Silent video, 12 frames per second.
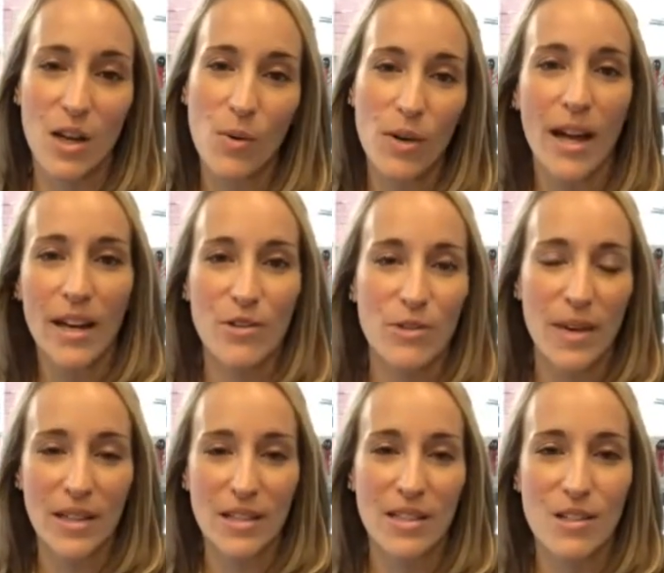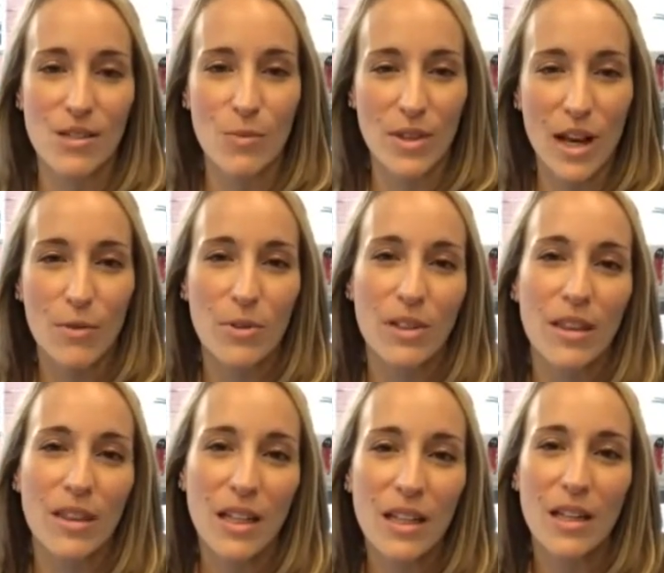okay, here's my decision, without really
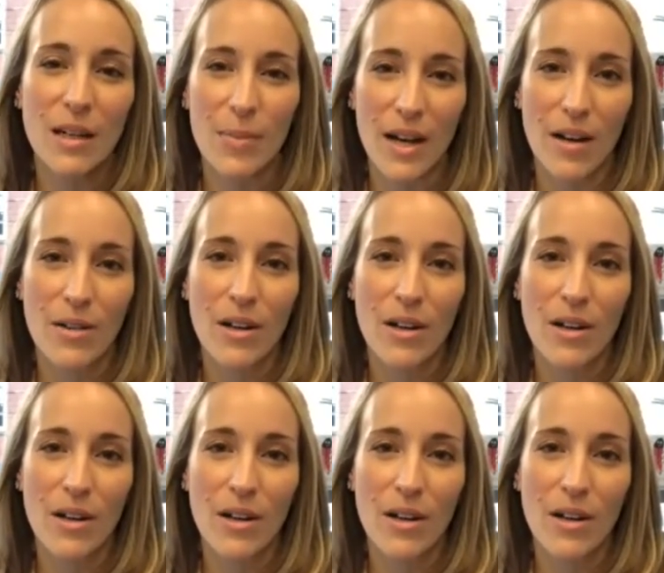thinking about,